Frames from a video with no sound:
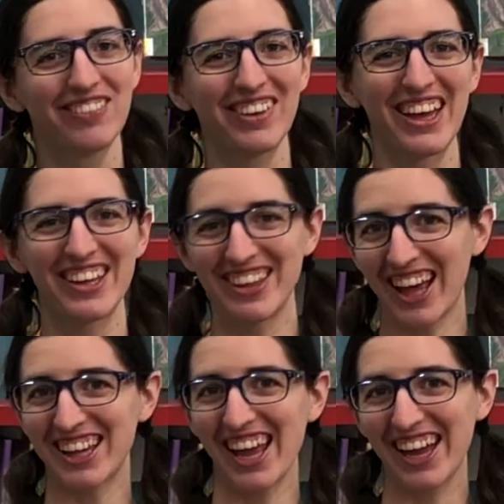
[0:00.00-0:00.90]
because
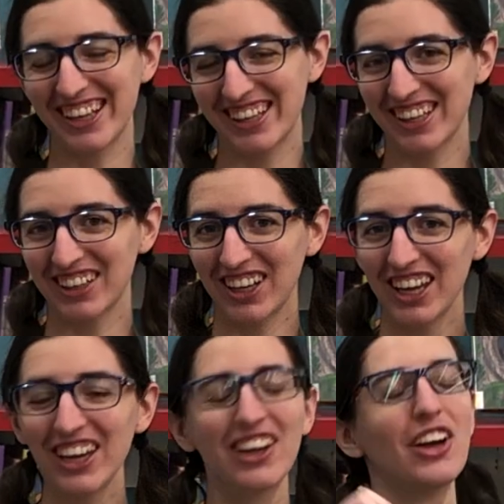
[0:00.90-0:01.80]
that's
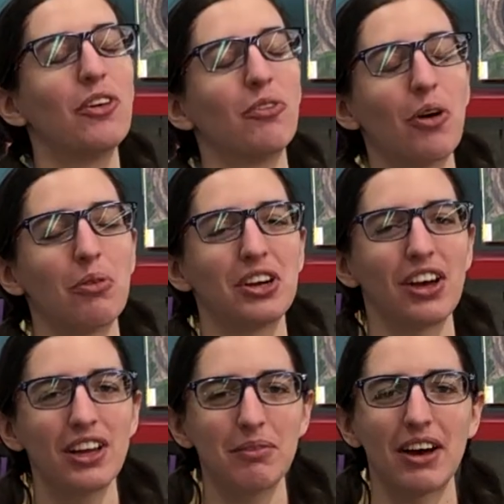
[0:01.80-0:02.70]
actually what we're talking